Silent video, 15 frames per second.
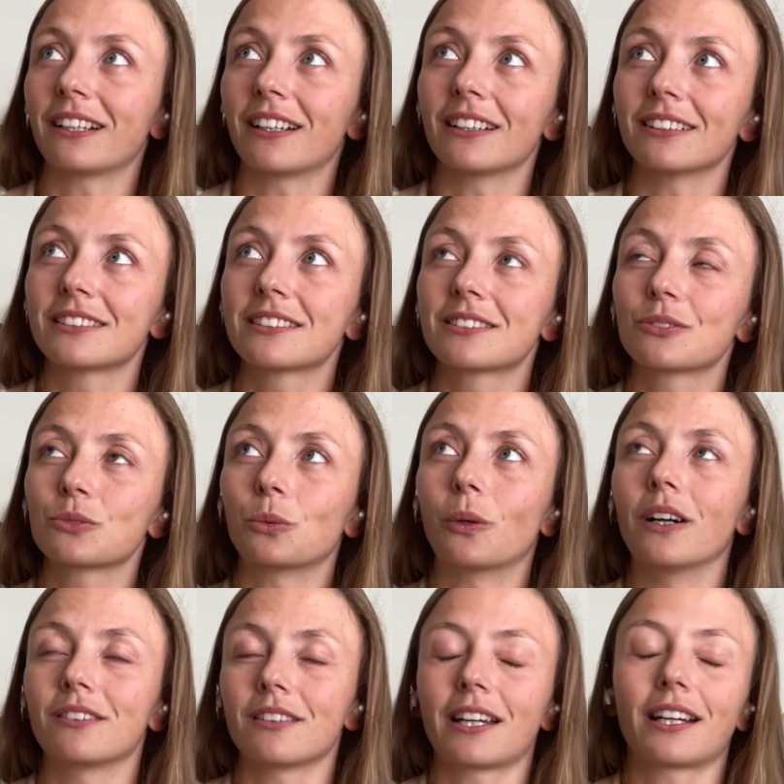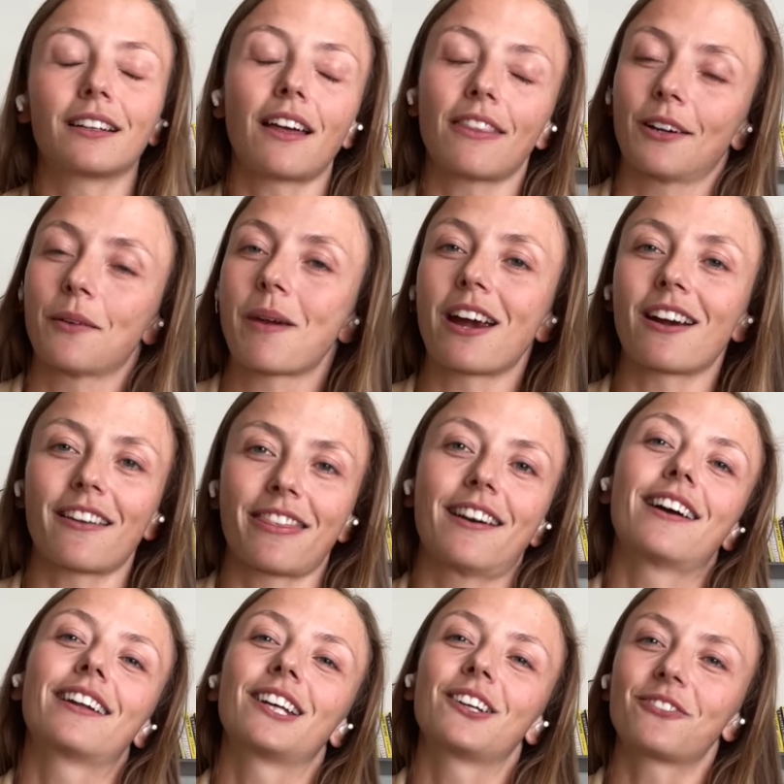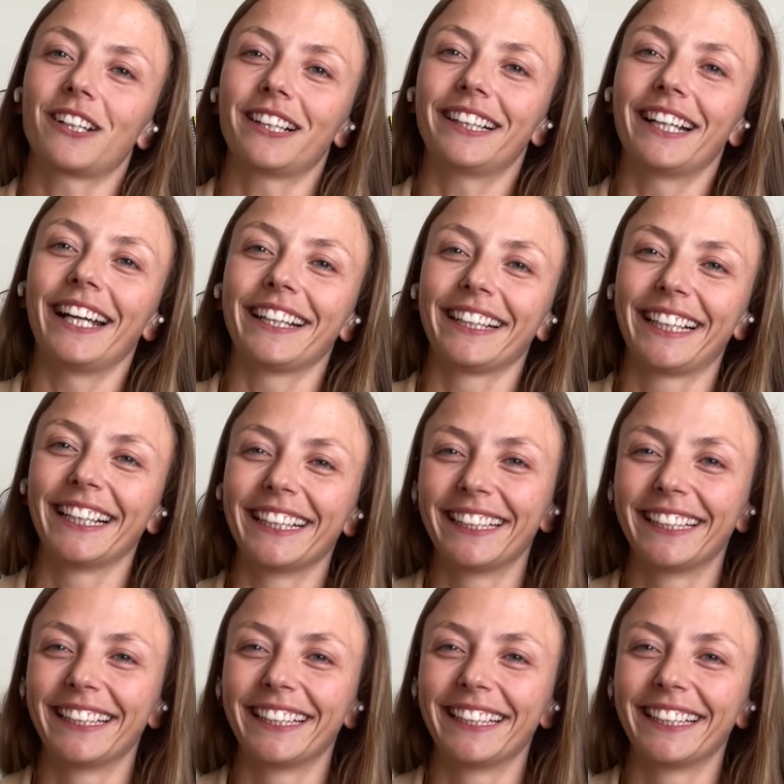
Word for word: meters was like another marathon. It felt like.